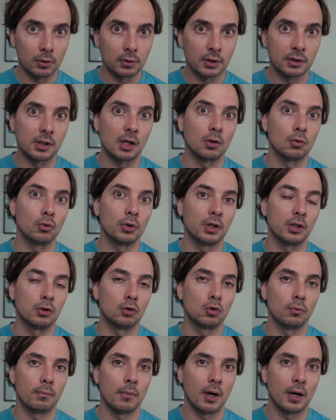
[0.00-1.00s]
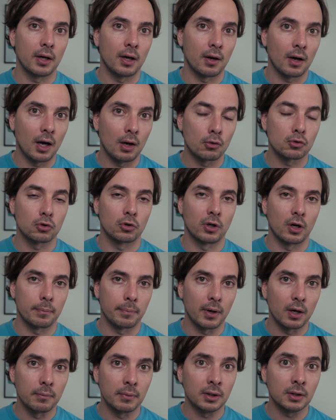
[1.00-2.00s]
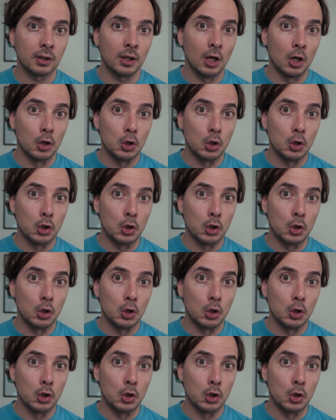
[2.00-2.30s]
that are looking to buy a house or an apartment